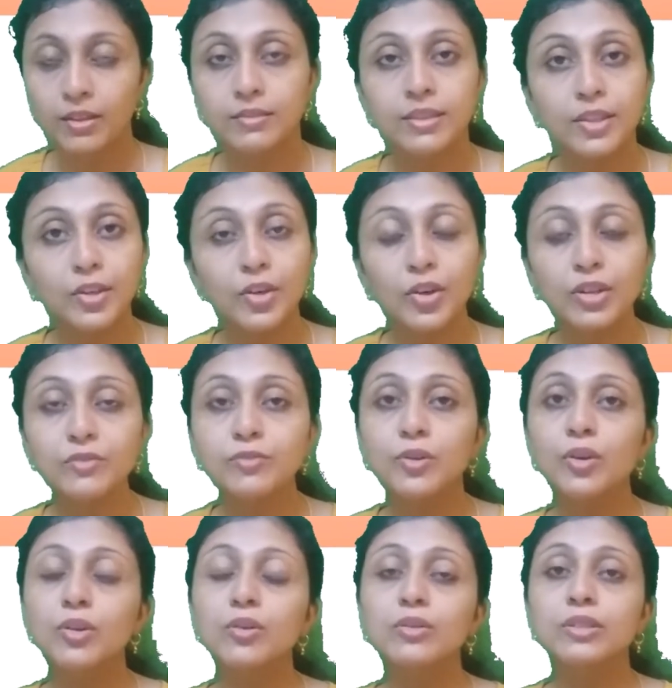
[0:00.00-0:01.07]
They do not
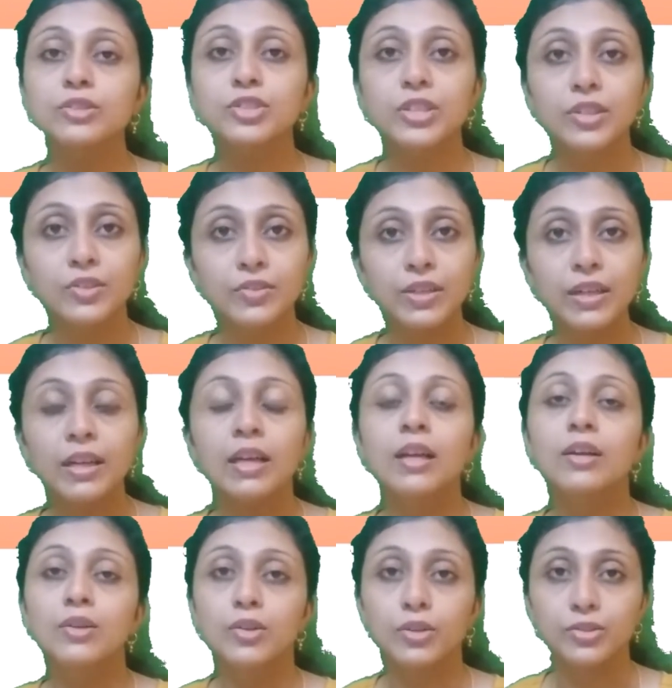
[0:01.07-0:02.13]
follow the general
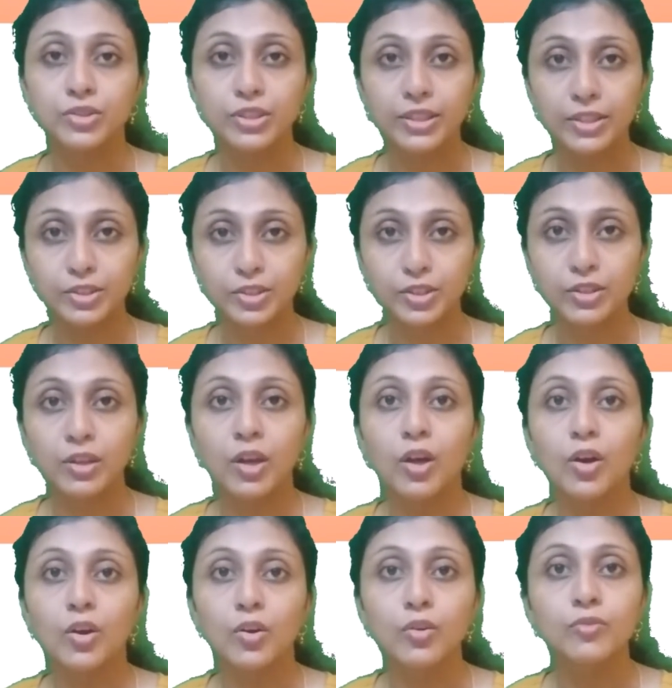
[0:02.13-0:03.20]
conjugation
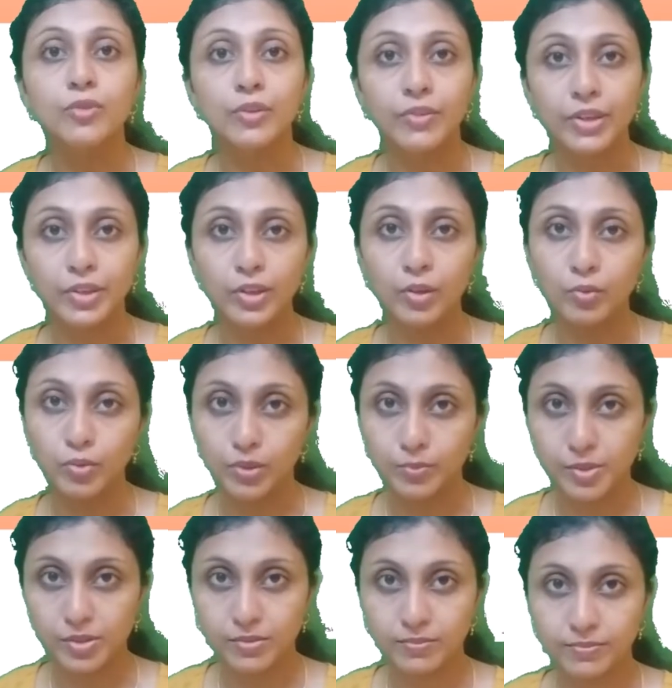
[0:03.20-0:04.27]
of regular
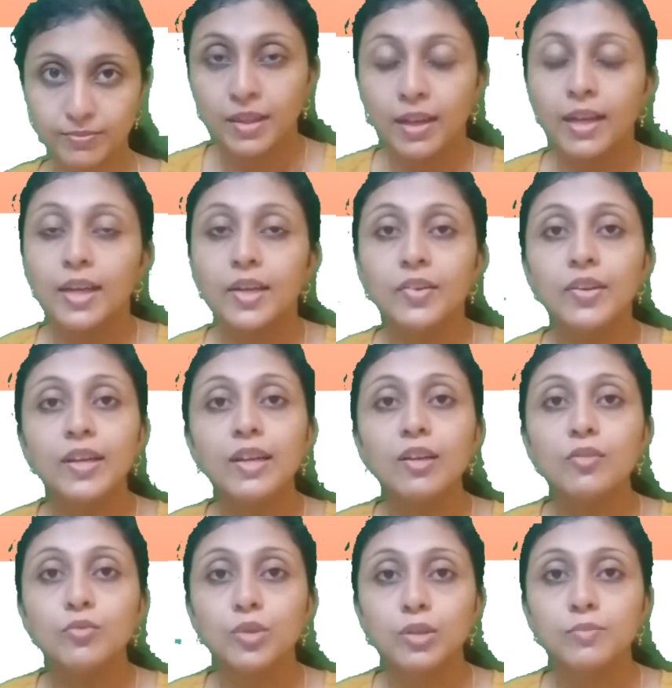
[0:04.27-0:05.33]
verbs.
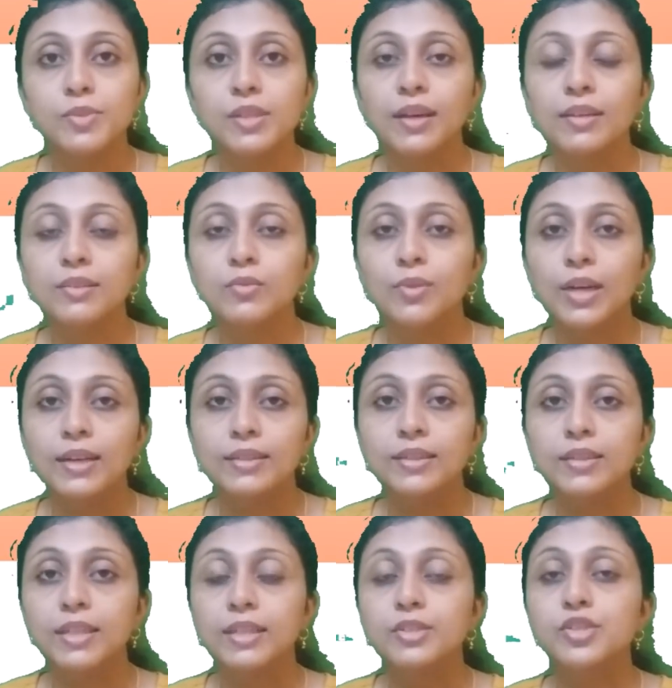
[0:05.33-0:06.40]
Irregular verbs are
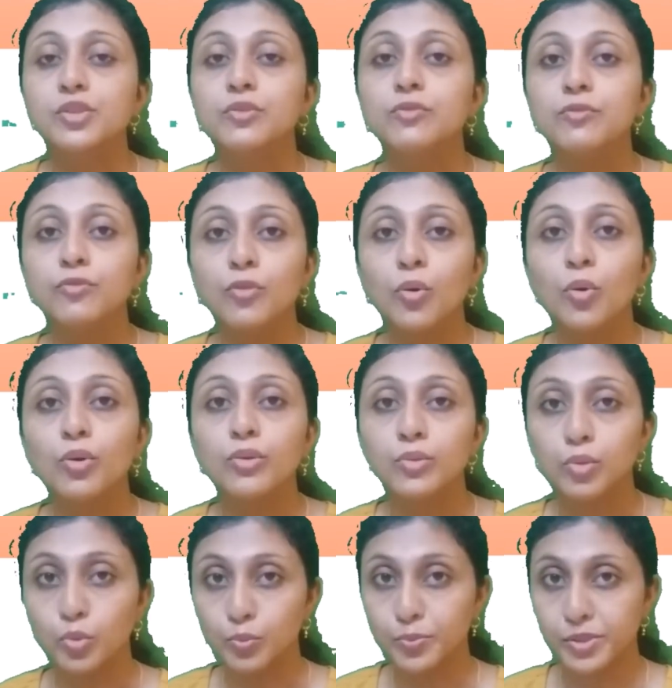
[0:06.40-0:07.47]
divided into four
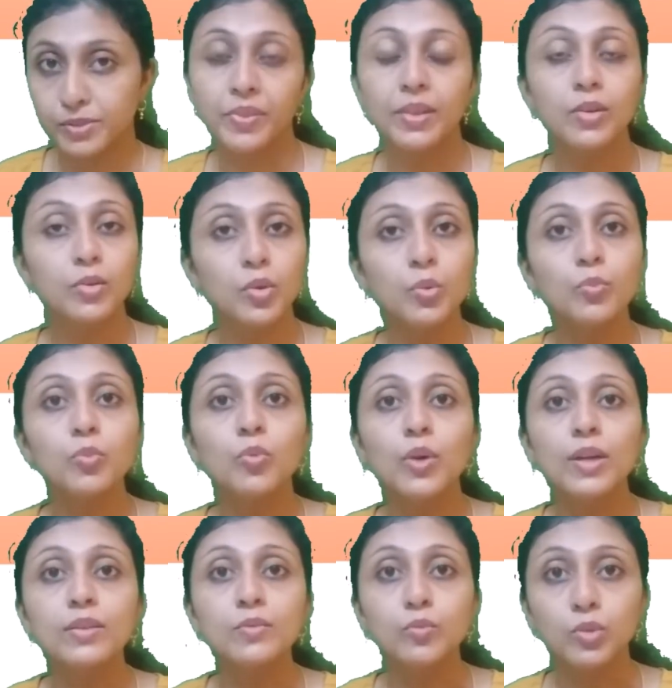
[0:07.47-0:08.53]
groups. The group
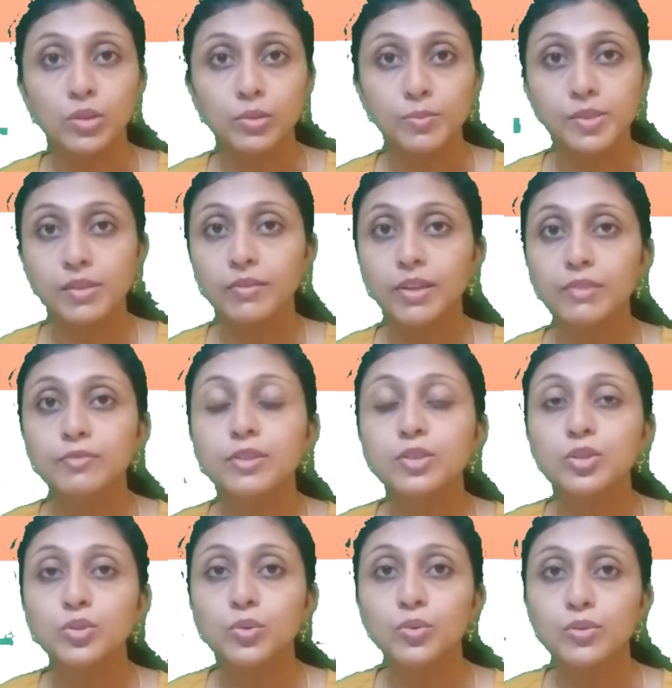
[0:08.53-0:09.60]
1 verbs refer to
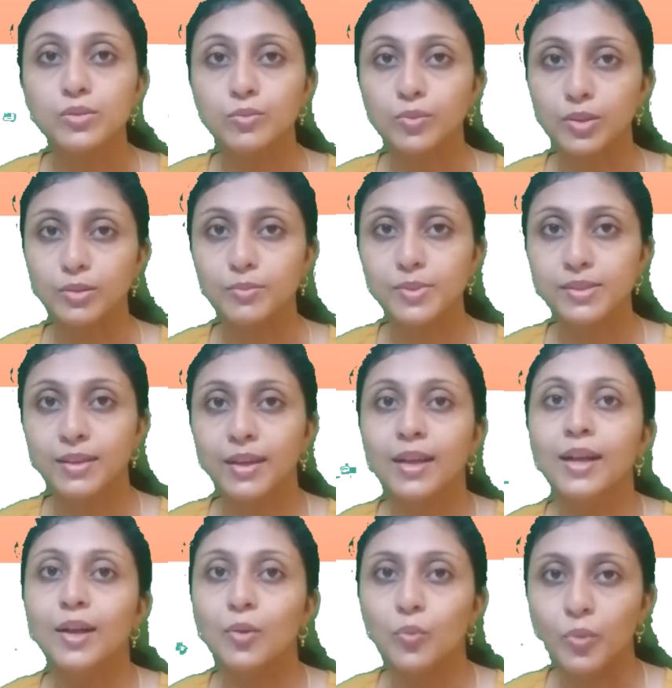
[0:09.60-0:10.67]
those verbs
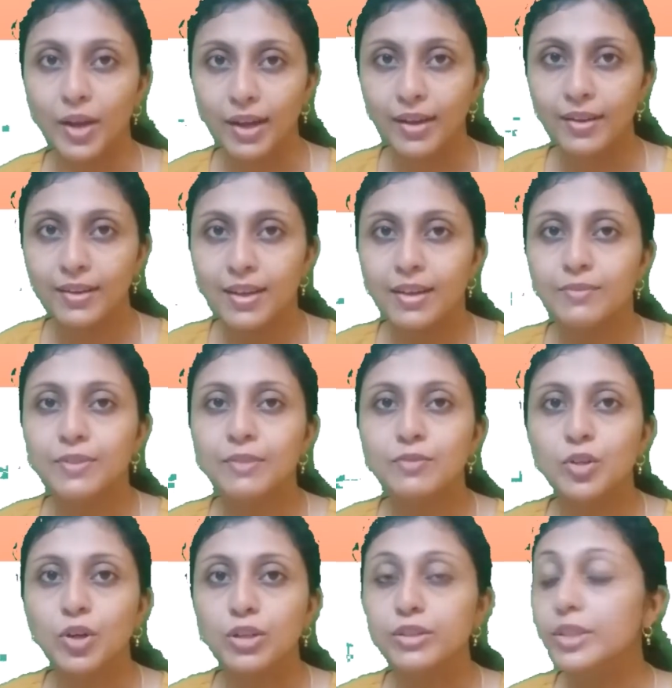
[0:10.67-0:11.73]
where we've
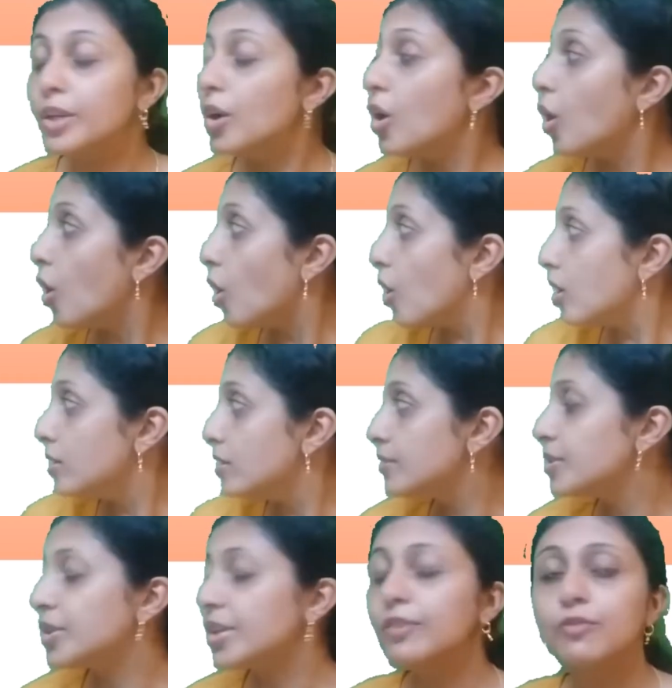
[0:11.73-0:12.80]
got all the
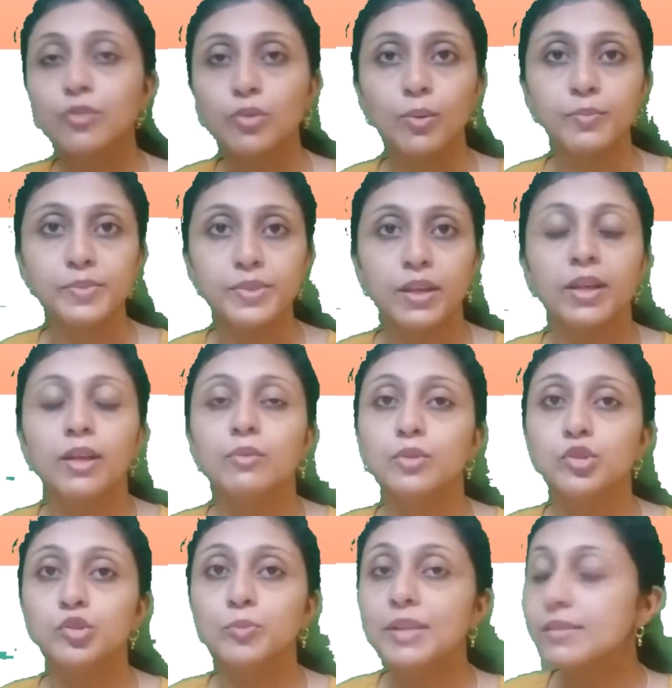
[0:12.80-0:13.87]
three forms,
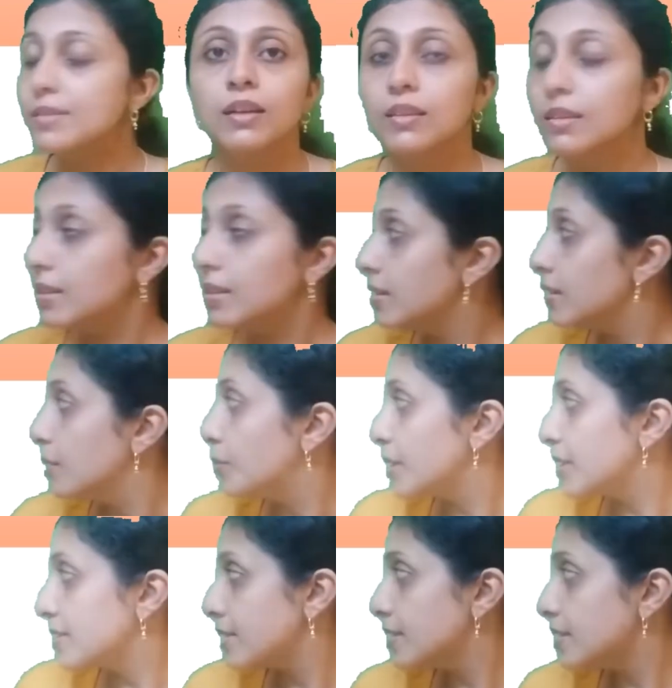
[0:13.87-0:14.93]
which means the
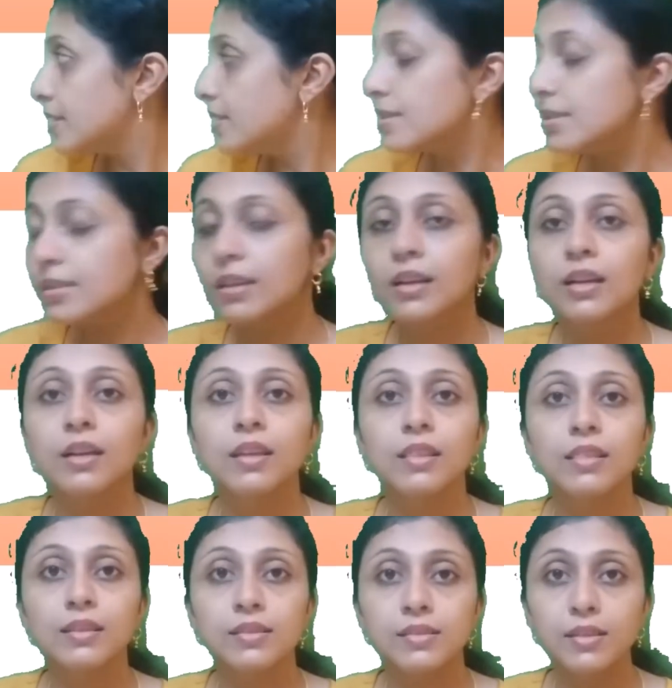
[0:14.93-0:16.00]
present tense,
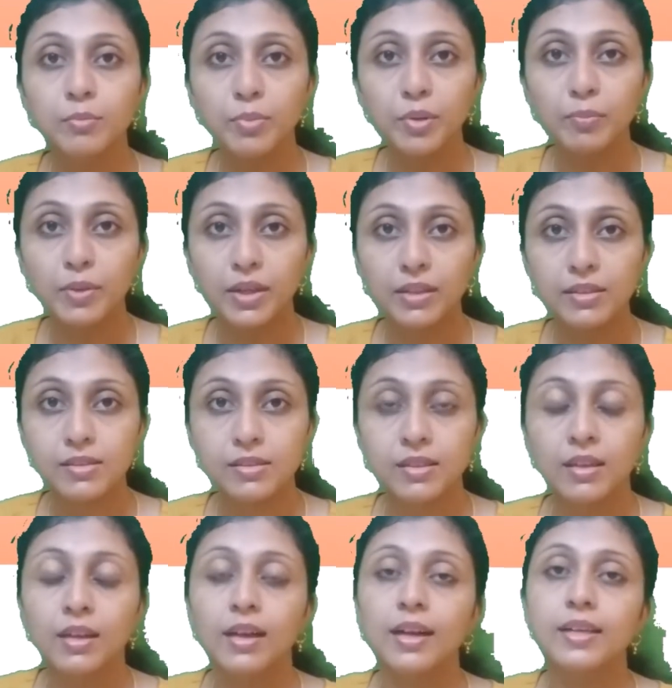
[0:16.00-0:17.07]
the simple past,
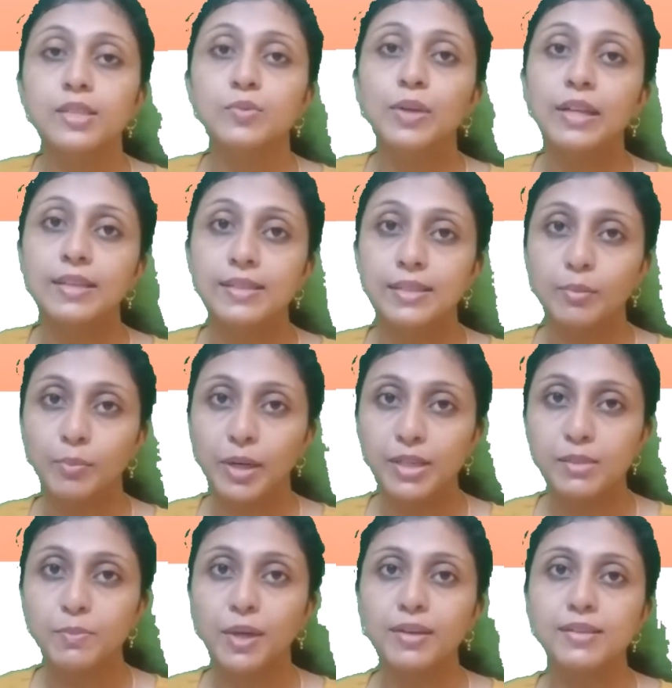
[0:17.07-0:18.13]
as well as the
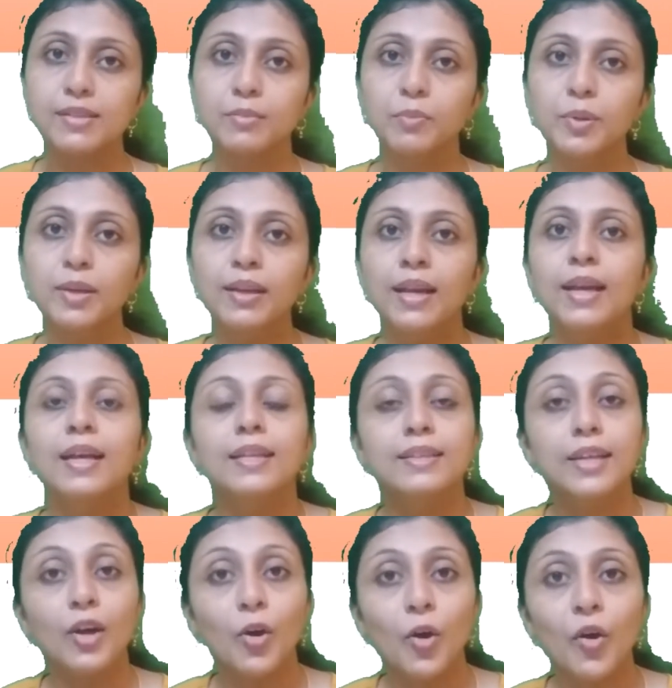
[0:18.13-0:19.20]
past participle.
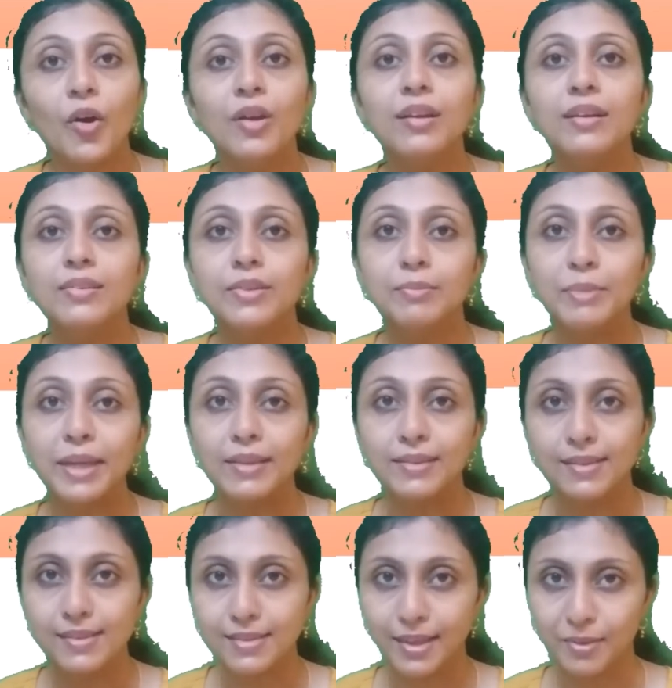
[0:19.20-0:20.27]
They all remain
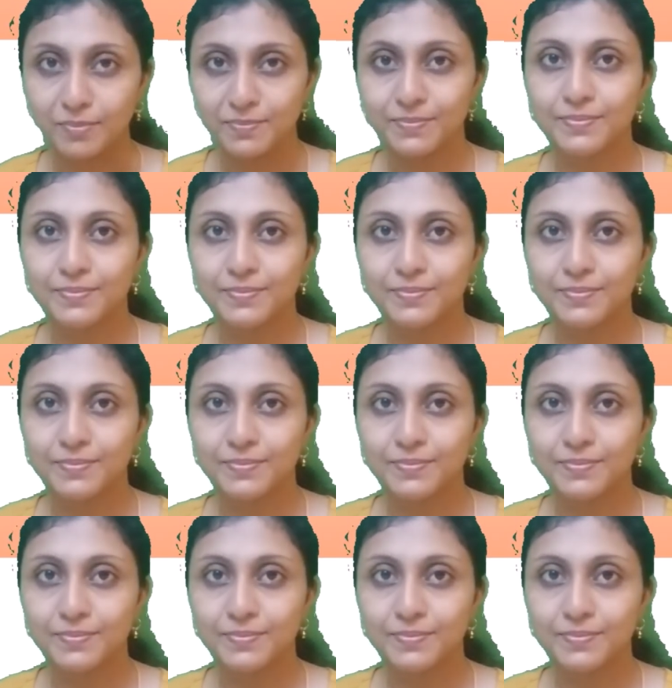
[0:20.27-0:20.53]
the same.